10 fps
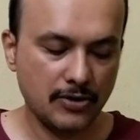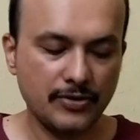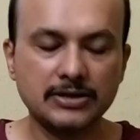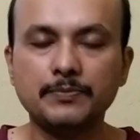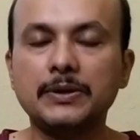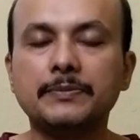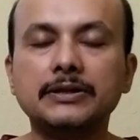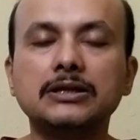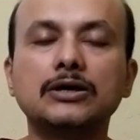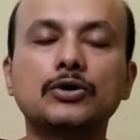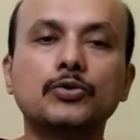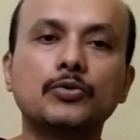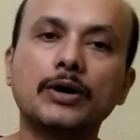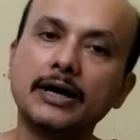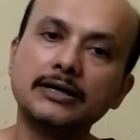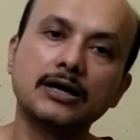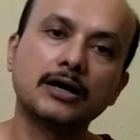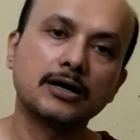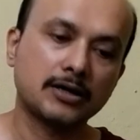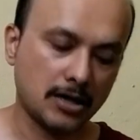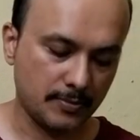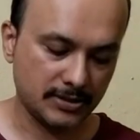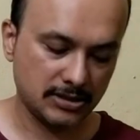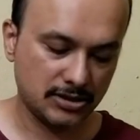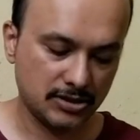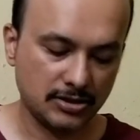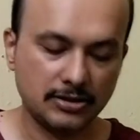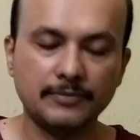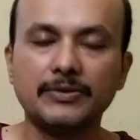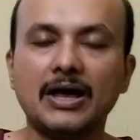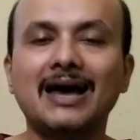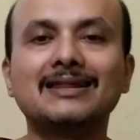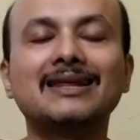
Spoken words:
they were the people who had come in here,